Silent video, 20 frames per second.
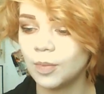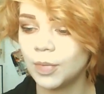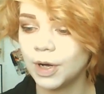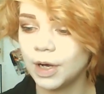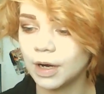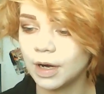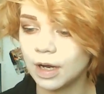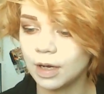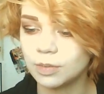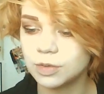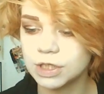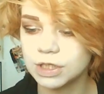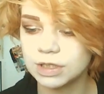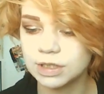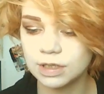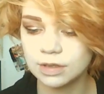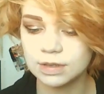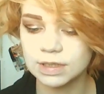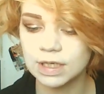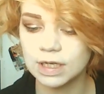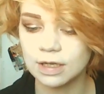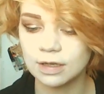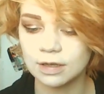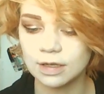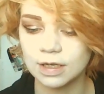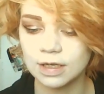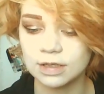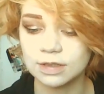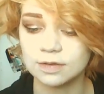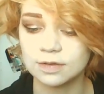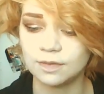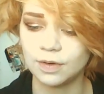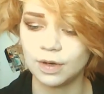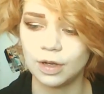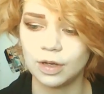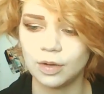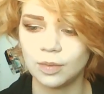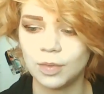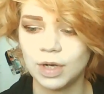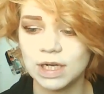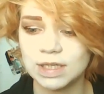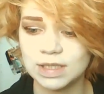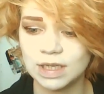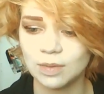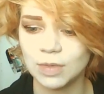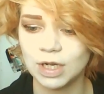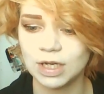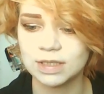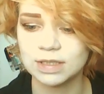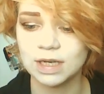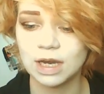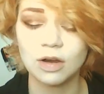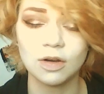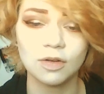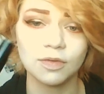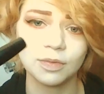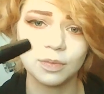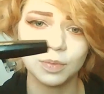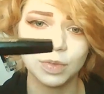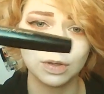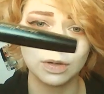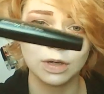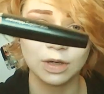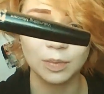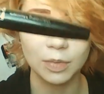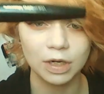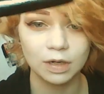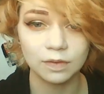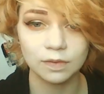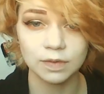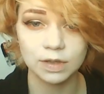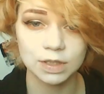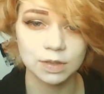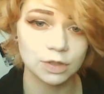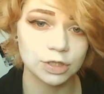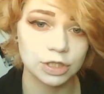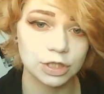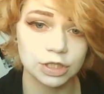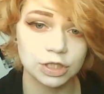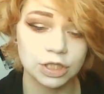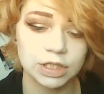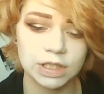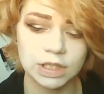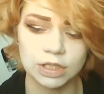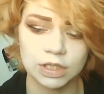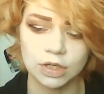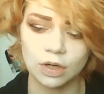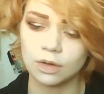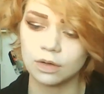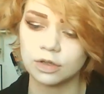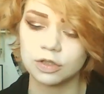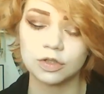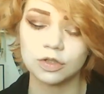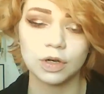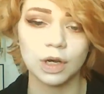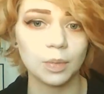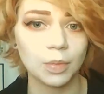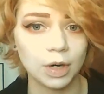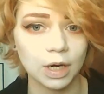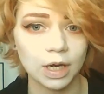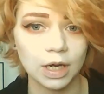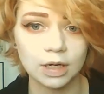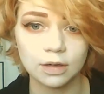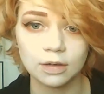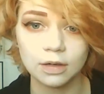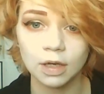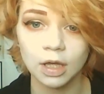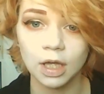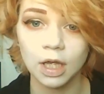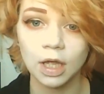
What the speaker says: But I'm just using this volumizing mascara from Beauty Benefits, which is just $1 brand.